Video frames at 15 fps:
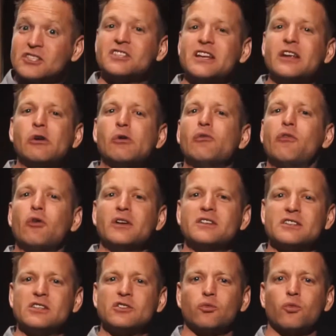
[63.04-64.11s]
single
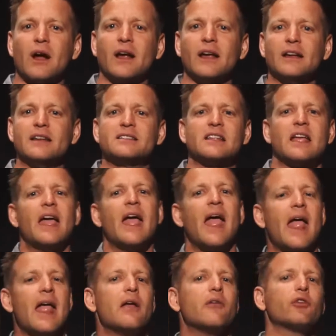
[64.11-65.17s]
voice is raised,
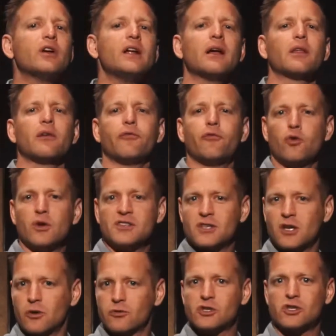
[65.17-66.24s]
every other
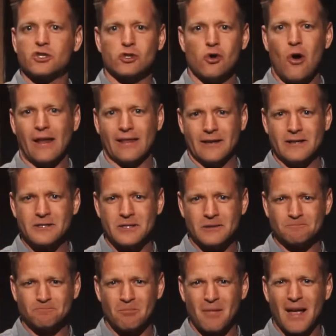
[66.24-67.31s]
voice goes silent.
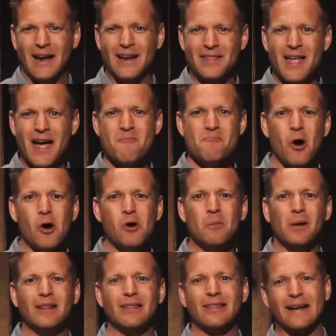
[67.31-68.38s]
And in that
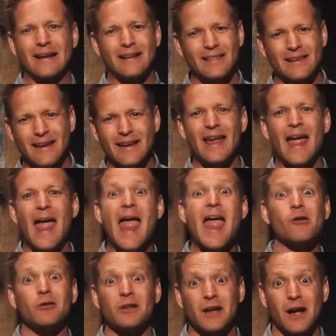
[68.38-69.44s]
moment, the clear
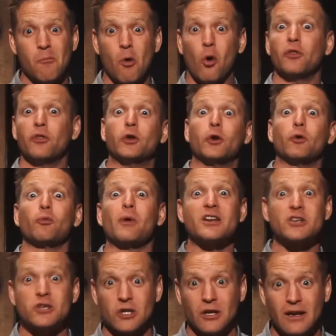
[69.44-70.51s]
outcome or the
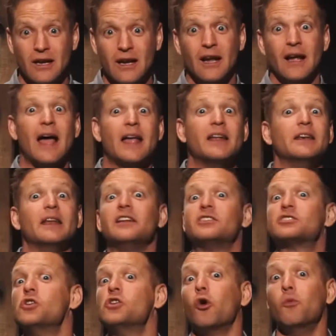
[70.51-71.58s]
direction
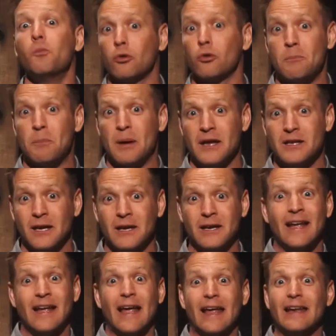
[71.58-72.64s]
needs no more
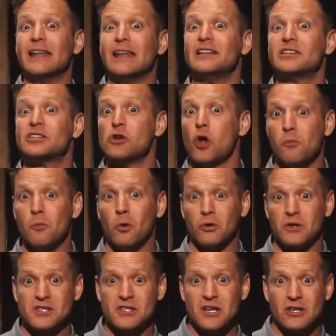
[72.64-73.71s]
opinion, it needs no
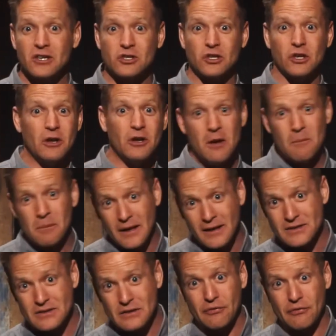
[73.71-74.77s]
more discussion,
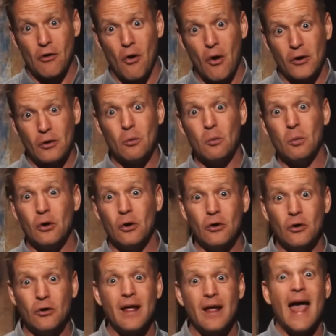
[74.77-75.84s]
because the final
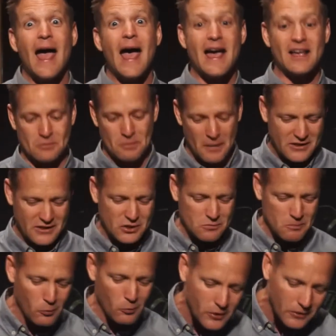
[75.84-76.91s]
word has been
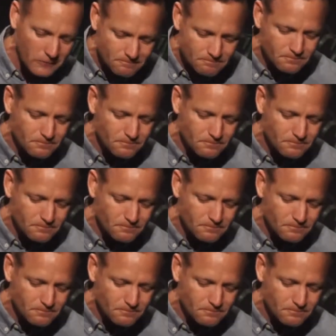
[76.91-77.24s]
spoken.